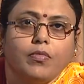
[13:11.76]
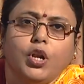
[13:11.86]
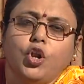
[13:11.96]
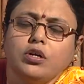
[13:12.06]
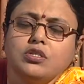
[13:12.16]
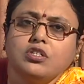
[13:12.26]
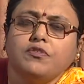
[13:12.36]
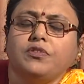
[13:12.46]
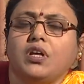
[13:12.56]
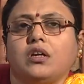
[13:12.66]
lots of
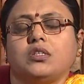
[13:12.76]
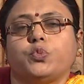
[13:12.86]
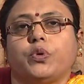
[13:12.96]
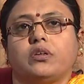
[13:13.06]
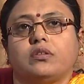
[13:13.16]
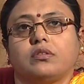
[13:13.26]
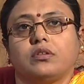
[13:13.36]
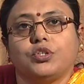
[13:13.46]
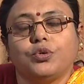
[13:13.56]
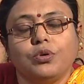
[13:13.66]
things were
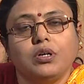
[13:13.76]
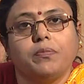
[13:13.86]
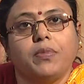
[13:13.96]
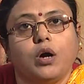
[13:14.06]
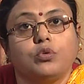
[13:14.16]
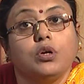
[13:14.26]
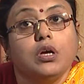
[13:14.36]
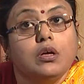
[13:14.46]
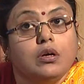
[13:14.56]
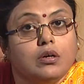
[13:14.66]
told about
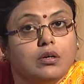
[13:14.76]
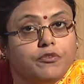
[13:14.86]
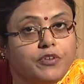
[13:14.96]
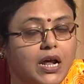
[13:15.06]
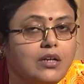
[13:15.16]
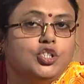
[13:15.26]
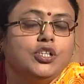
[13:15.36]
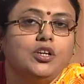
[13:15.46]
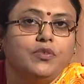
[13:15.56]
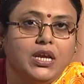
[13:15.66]

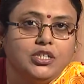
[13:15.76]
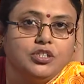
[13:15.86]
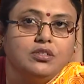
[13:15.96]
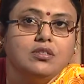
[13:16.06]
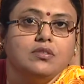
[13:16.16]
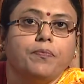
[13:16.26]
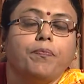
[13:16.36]
financial relations,